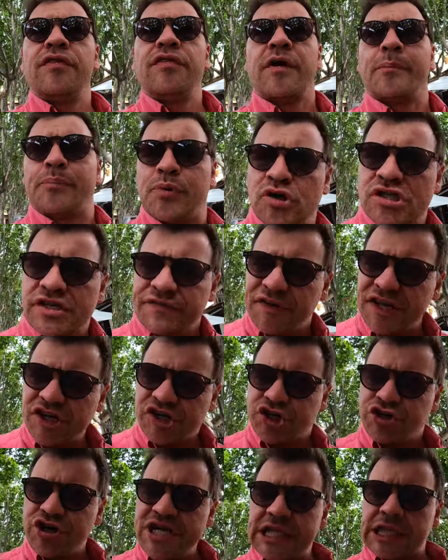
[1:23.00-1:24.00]
they're beautifully
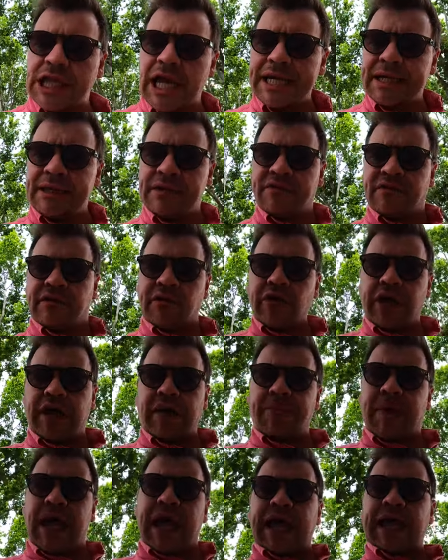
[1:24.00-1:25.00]
tree lined look
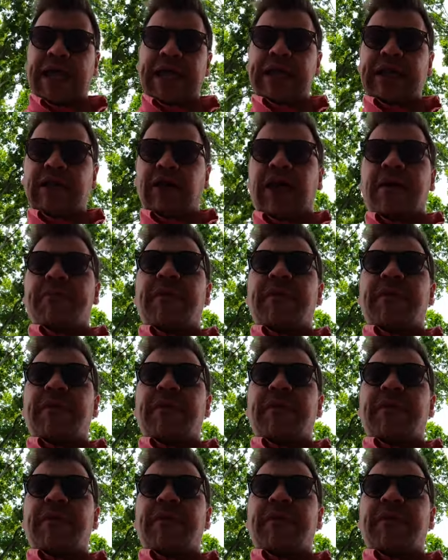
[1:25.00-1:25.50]
at me look